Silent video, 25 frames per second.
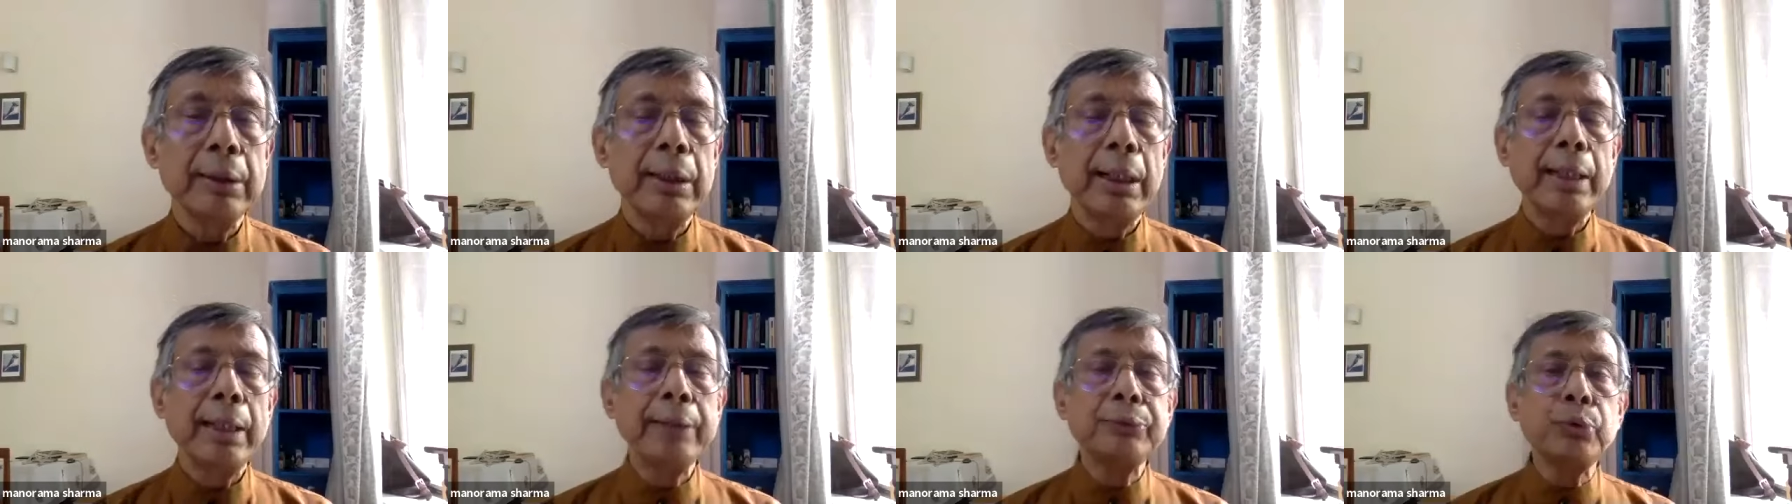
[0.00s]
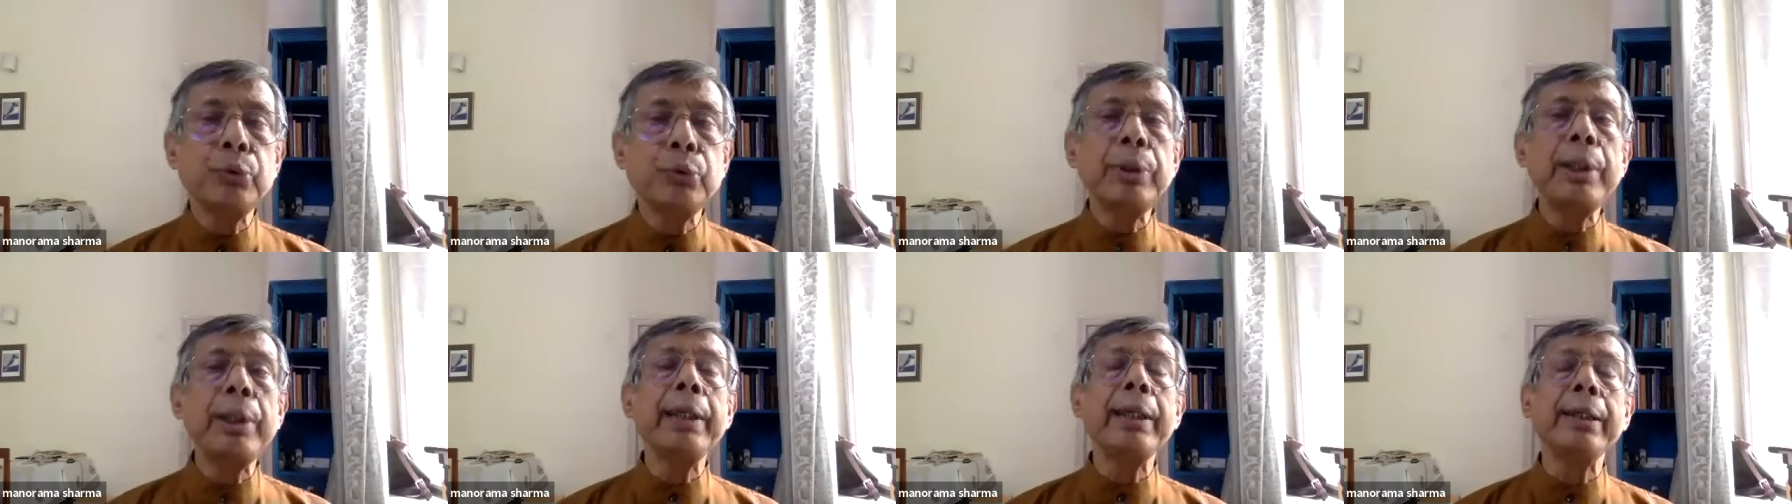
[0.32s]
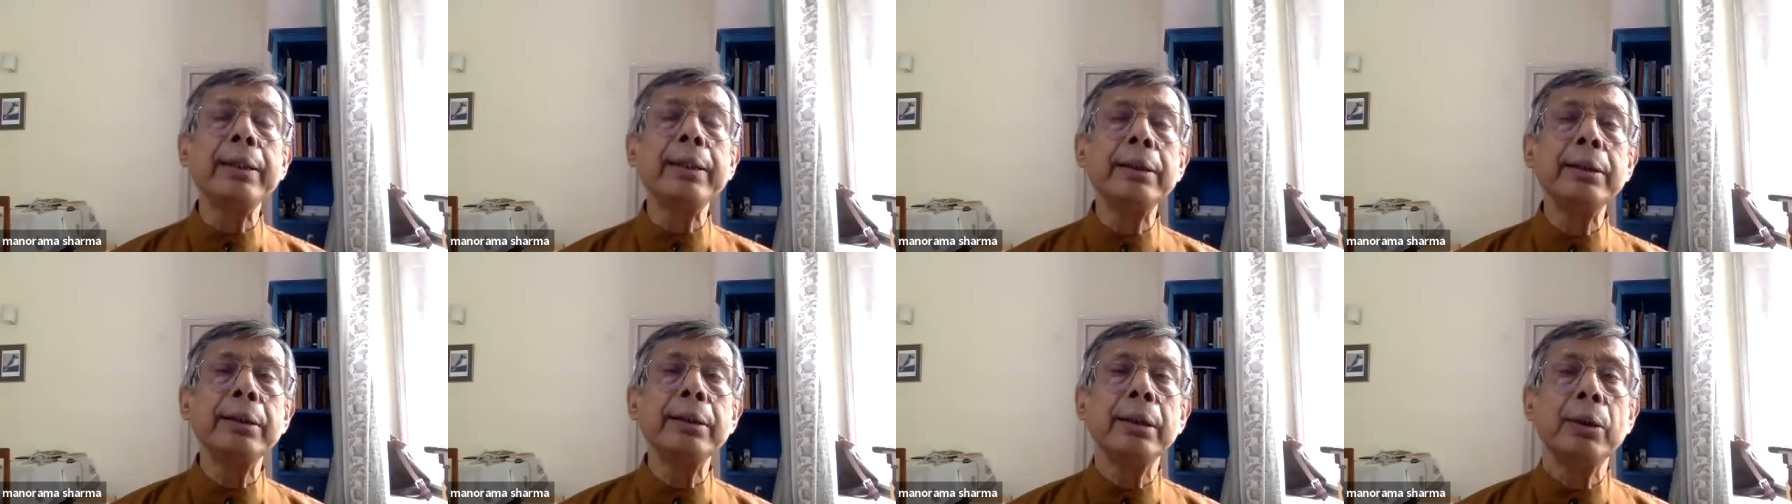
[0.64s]
And
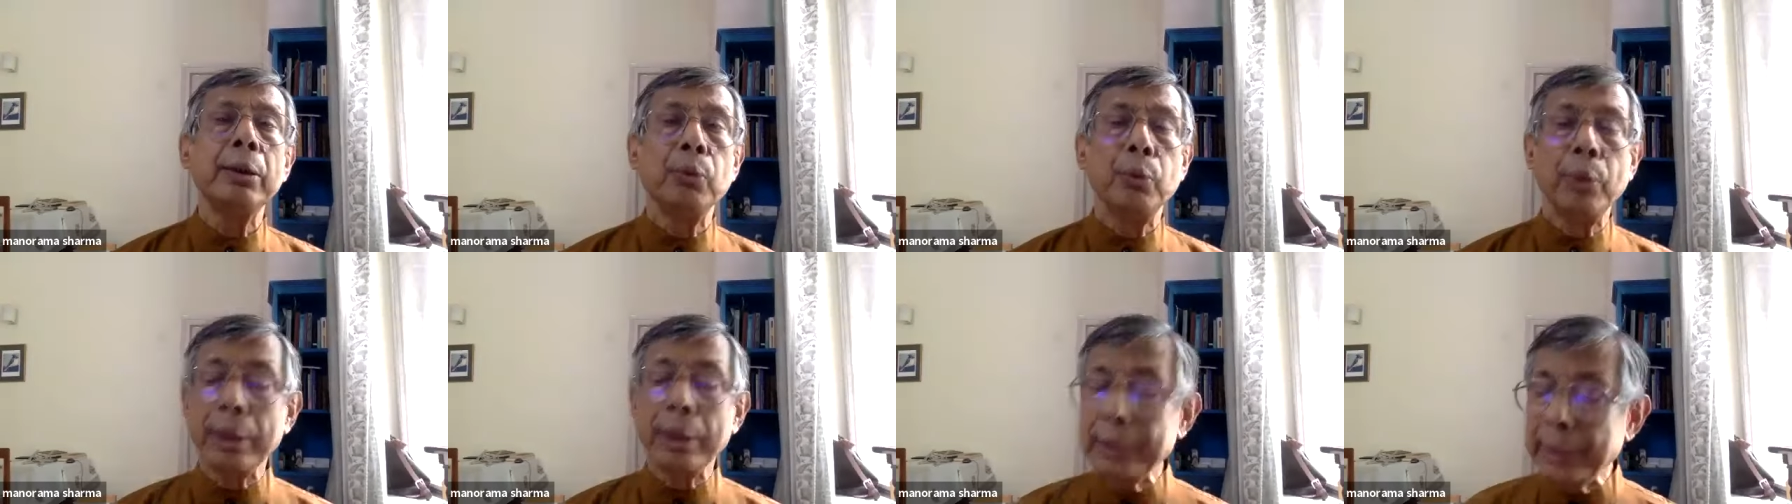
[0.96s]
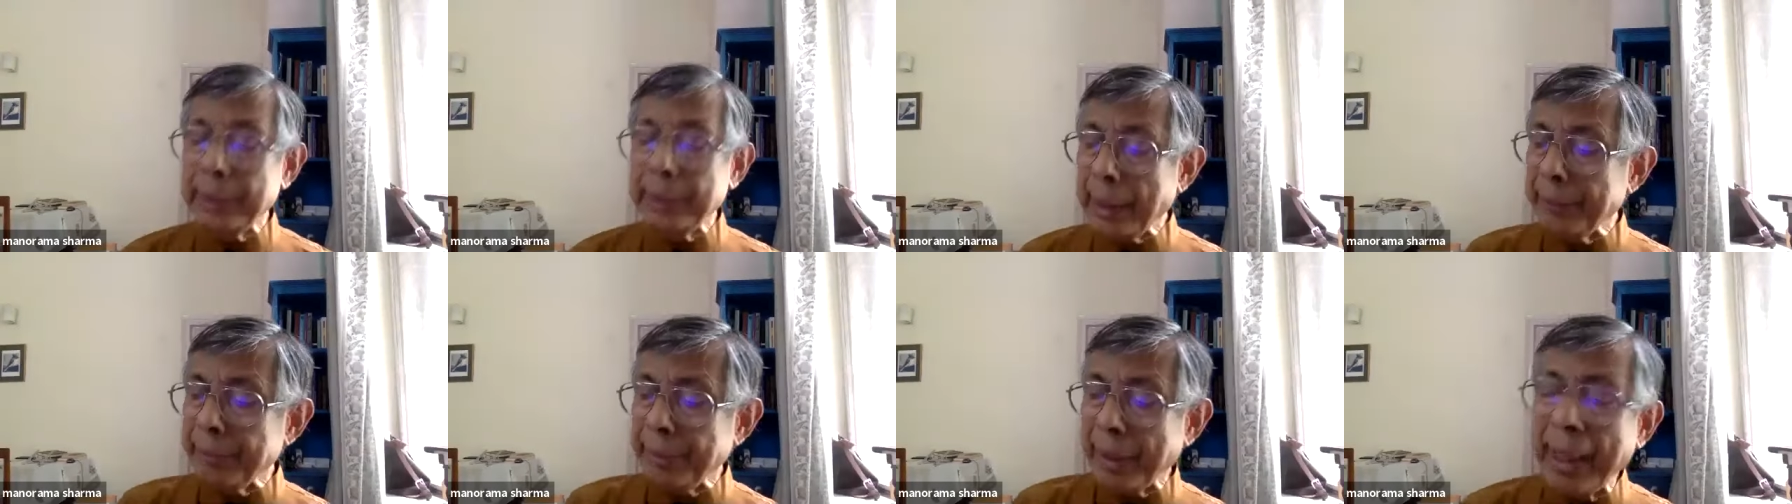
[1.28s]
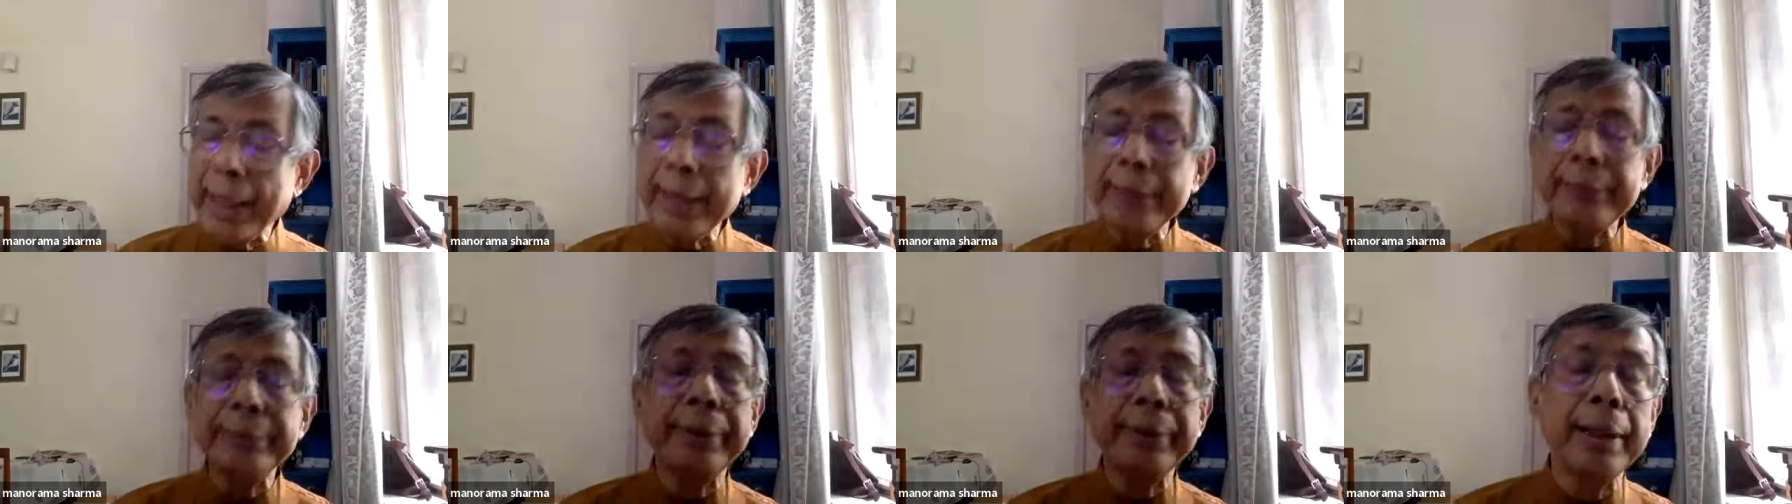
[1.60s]
today, when they have
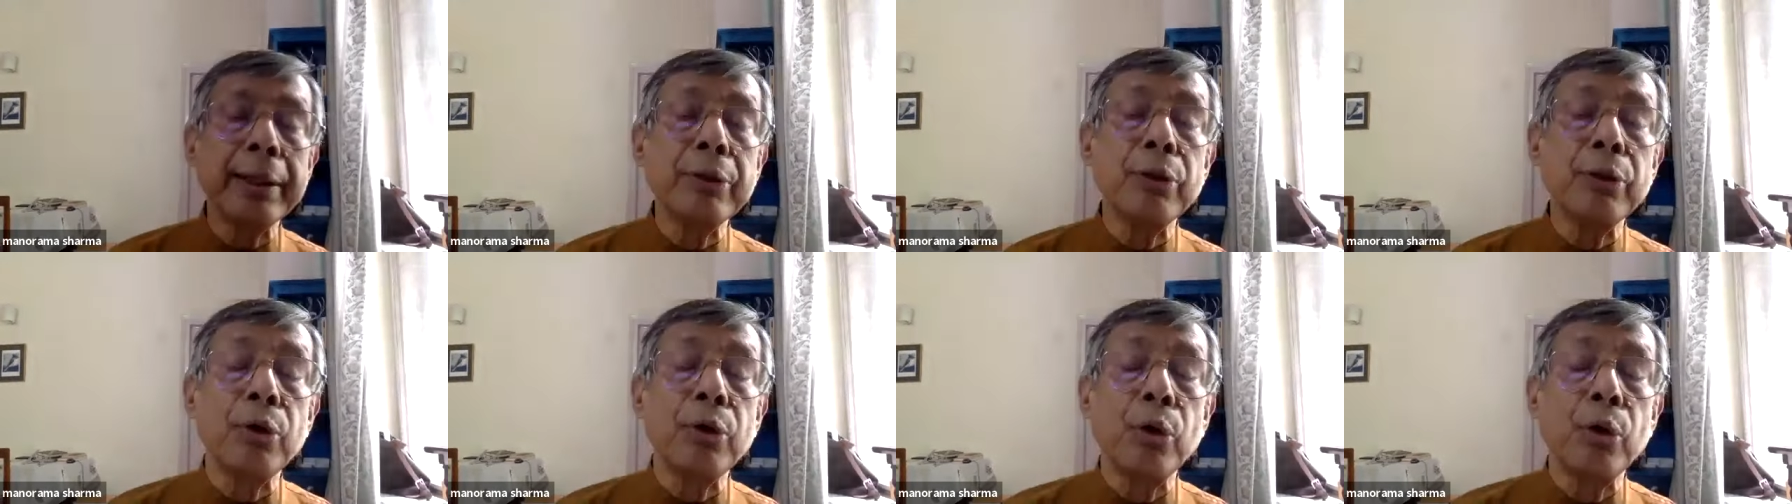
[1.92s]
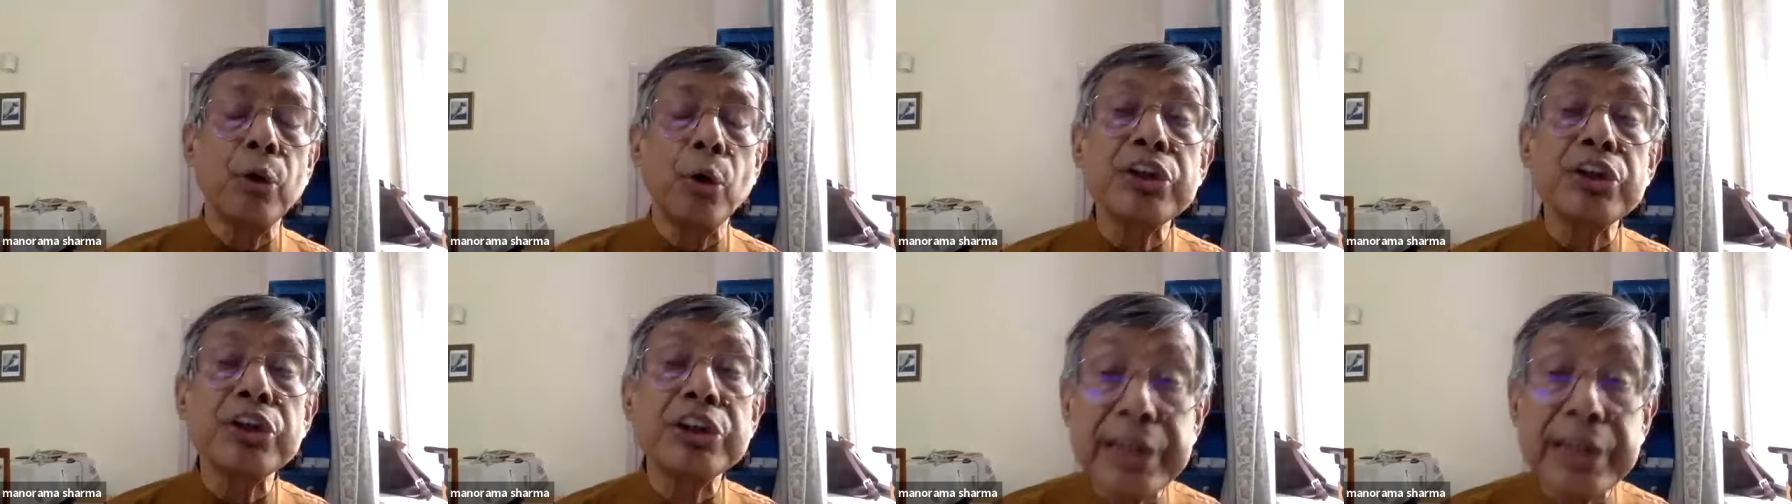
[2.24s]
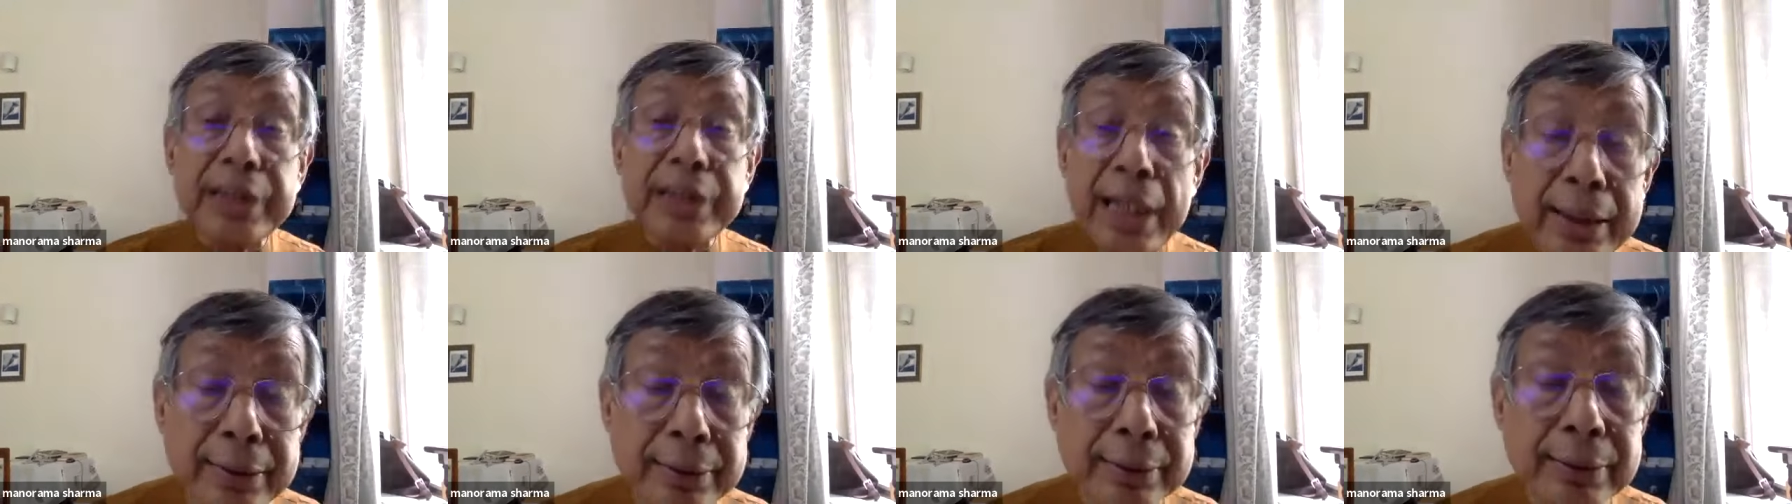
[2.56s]
had their own
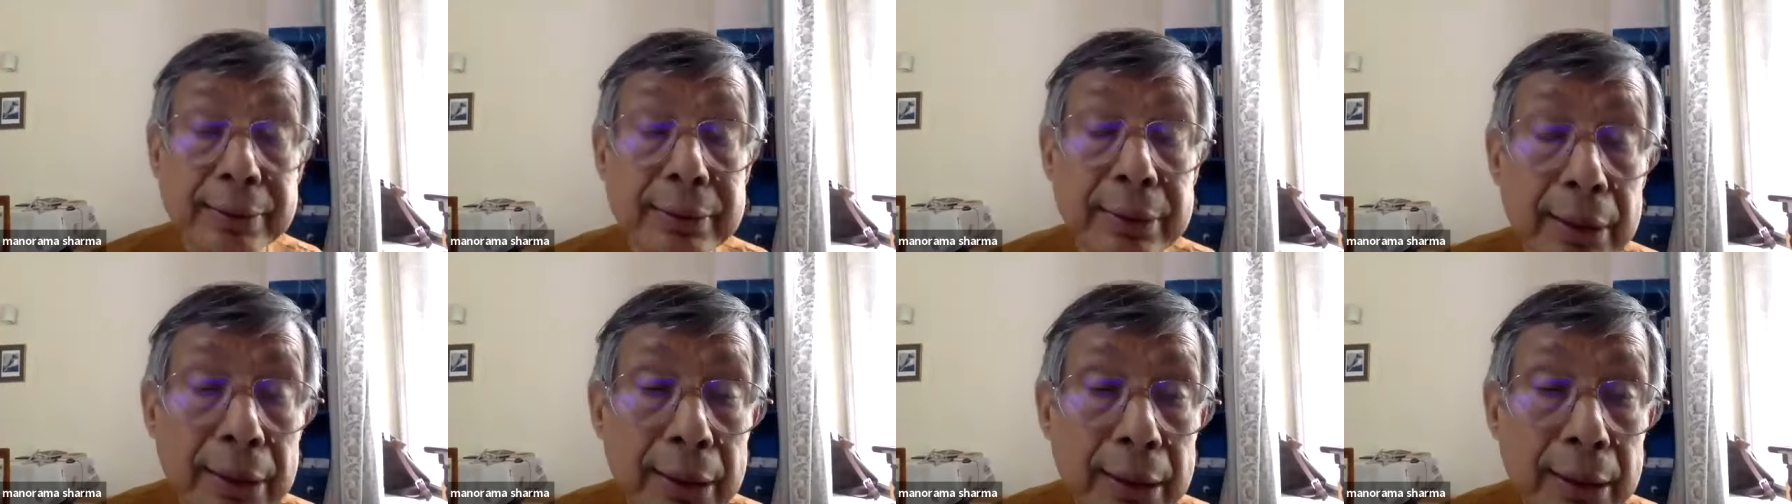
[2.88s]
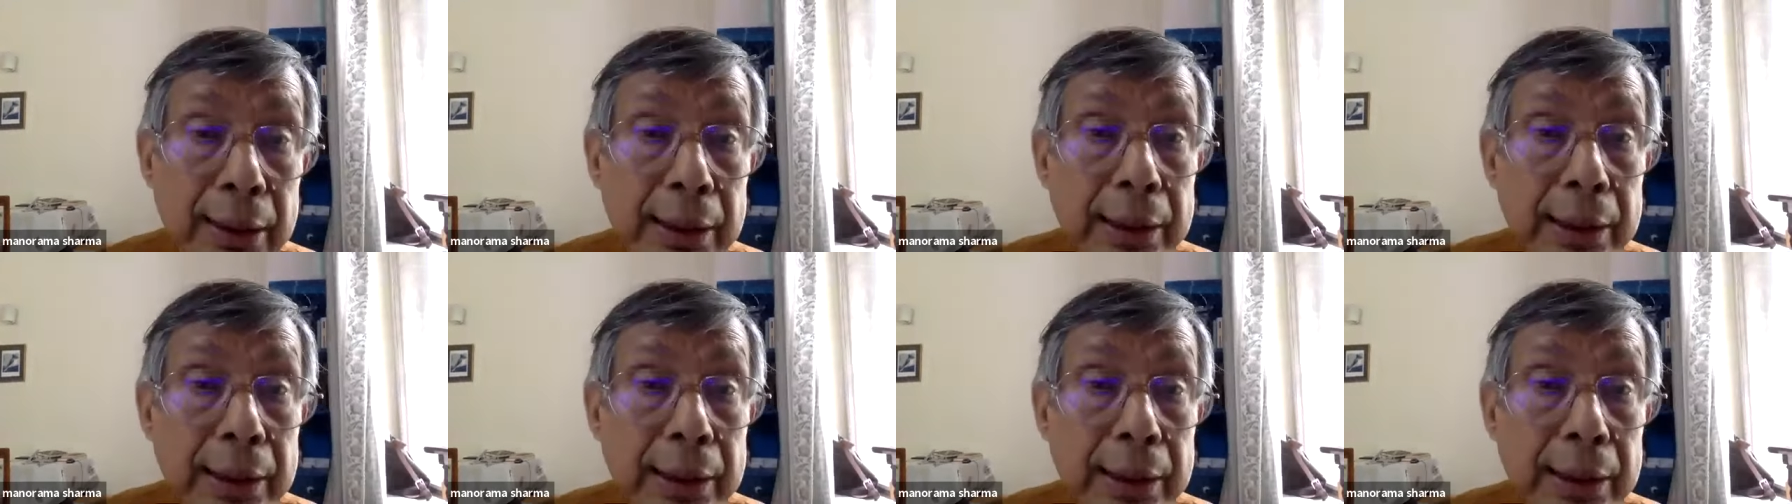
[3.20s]
states,